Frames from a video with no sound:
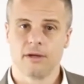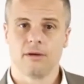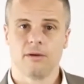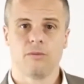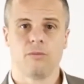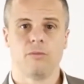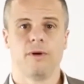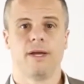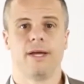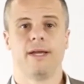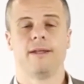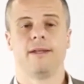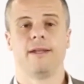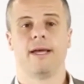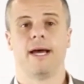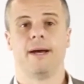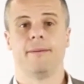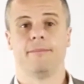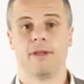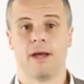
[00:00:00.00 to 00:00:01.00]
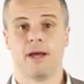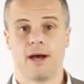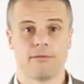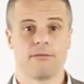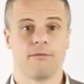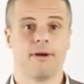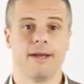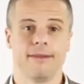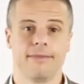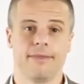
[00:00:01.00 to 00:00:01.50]
when I'm not
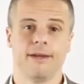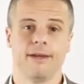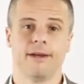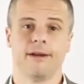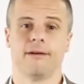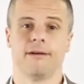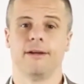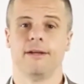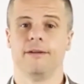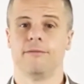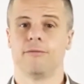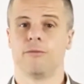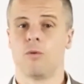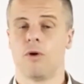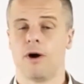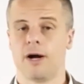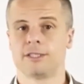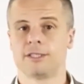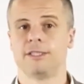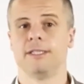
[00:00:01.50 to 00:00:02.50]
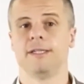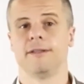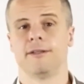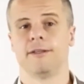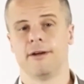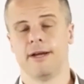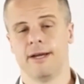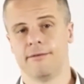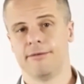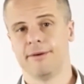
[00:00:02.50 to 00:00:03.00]
right there and watching
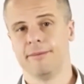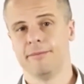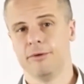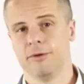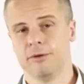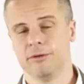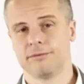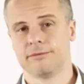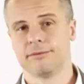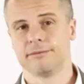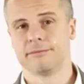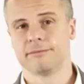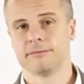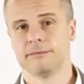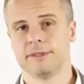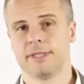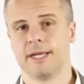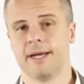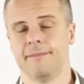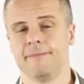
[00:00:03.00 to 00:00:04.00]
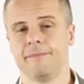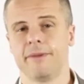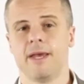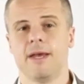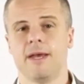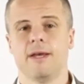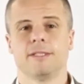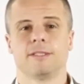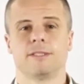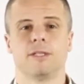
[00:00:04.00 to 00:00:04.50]
their every move? Okay.
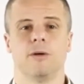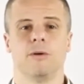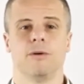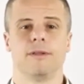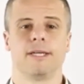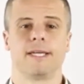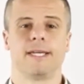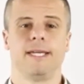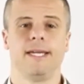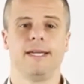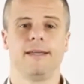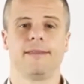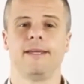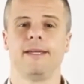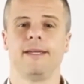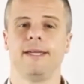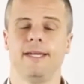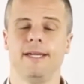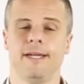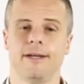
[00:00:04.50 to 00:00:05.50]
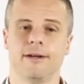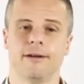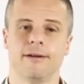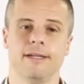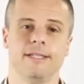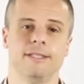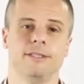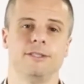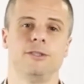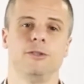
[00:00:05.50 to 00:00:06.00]
So the key thing here
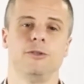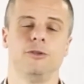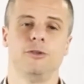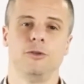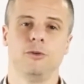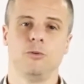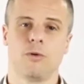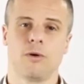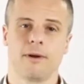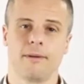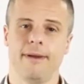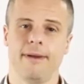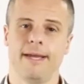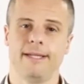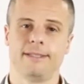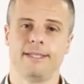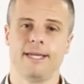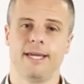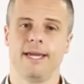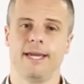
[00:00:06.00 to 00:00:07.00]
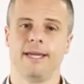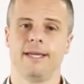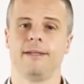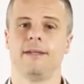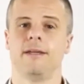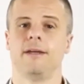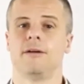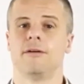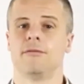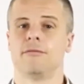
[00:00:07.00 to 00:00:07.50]
is you do want to
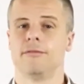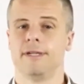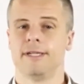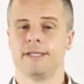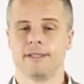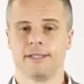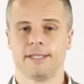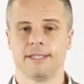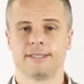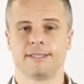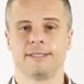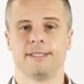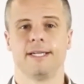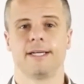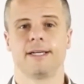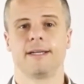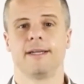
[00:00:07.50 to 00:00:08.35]
maintain realistic